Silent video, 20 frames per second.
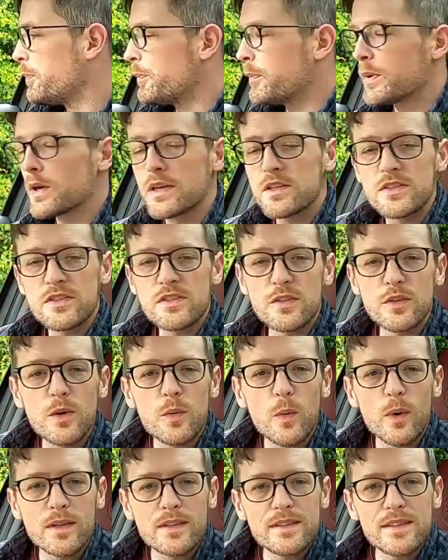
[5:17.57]
But I just don't know
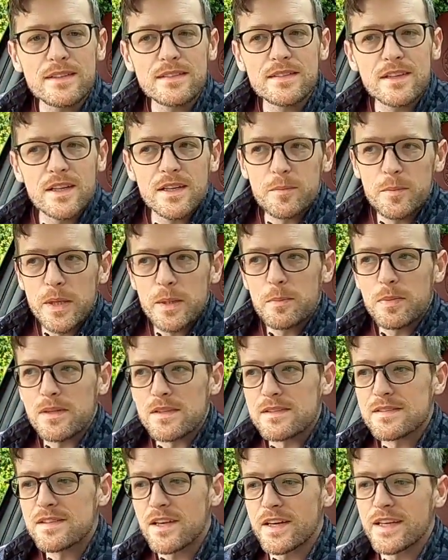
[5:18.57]
what's inside
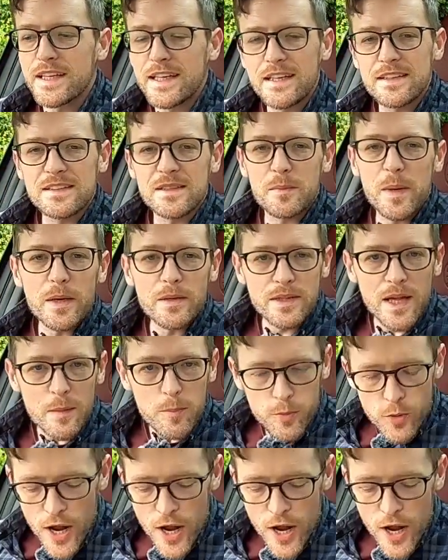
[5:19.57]
people's psyches about that